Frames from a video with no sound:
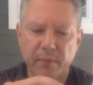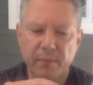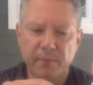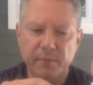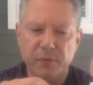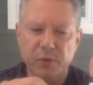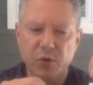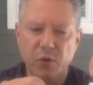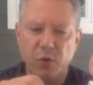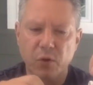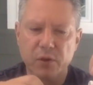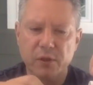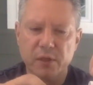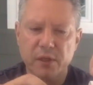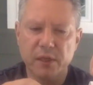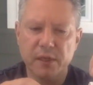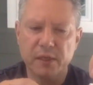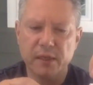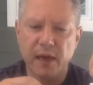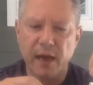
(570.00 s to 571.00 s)
towards
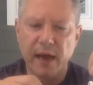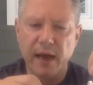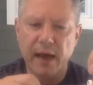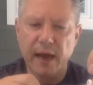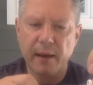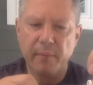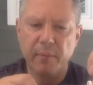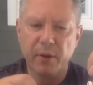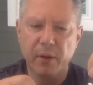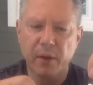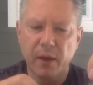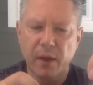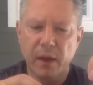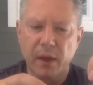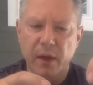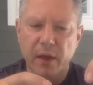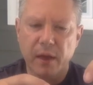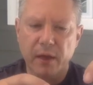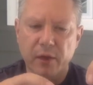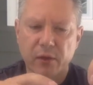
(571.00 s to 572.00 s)
the top,
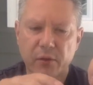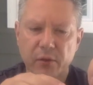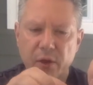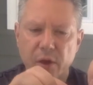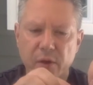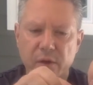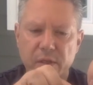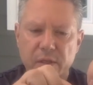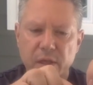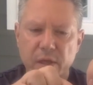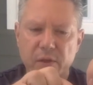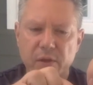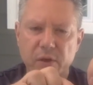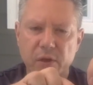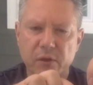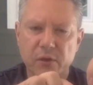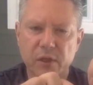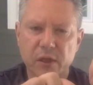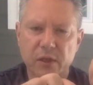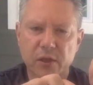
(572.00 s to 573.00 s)
you'll notice that
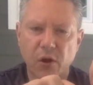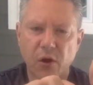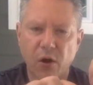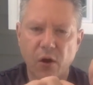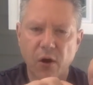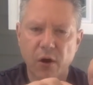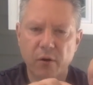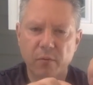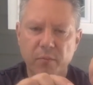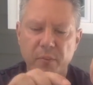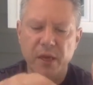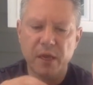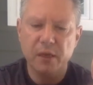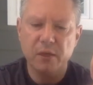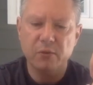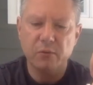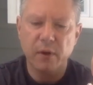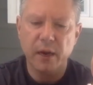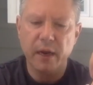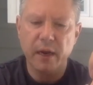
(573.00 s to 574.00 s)
there's this hard
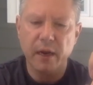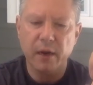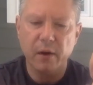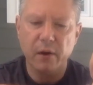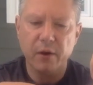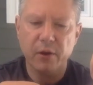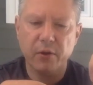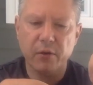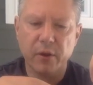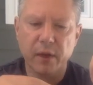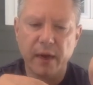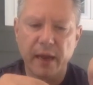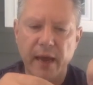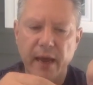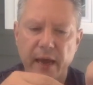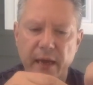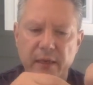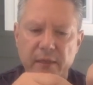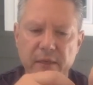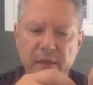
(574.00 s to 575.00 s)
piece right here, and you can
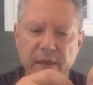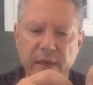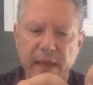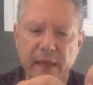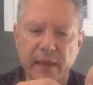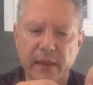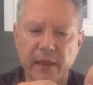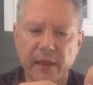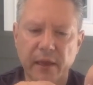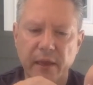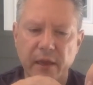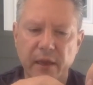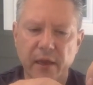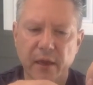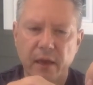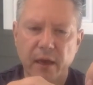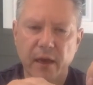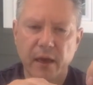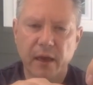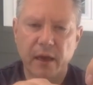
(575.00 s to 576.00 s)
accidentally
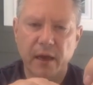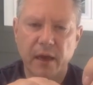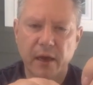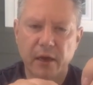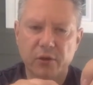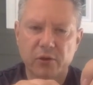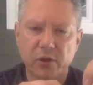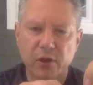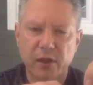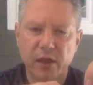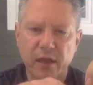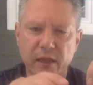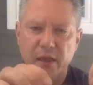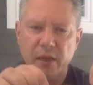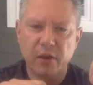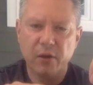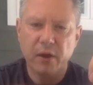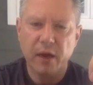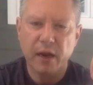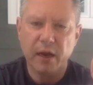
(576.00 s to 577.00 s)
think
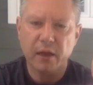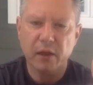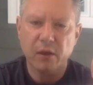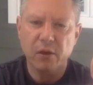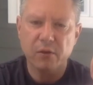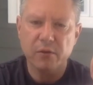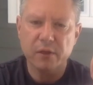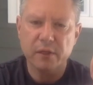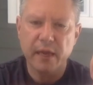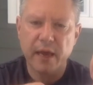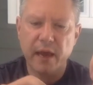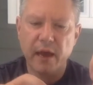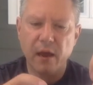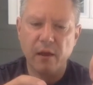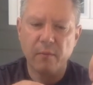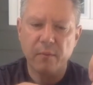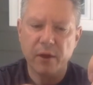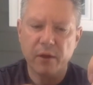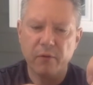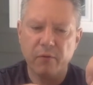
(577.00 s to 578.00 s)
that you got it closed
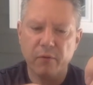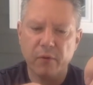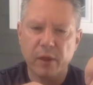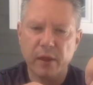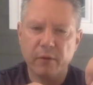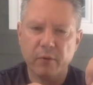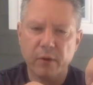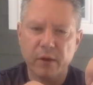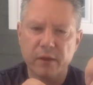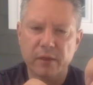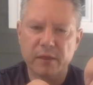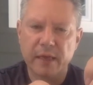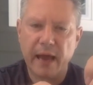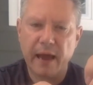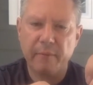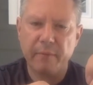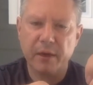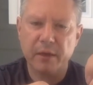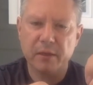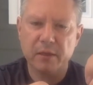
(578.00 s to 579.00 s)
down, but you really, what's
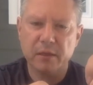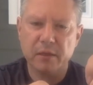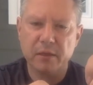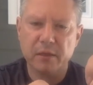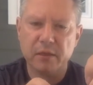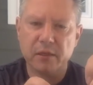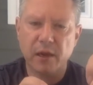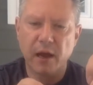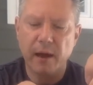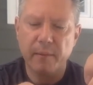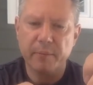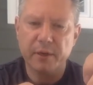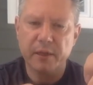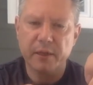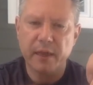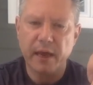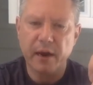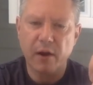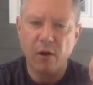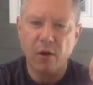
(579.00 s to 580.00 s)
happened is it's stopped
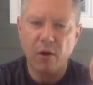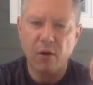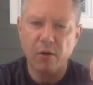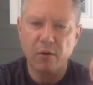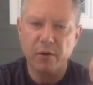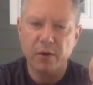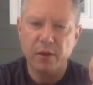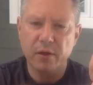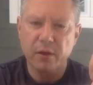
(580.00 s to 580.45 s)
at that hard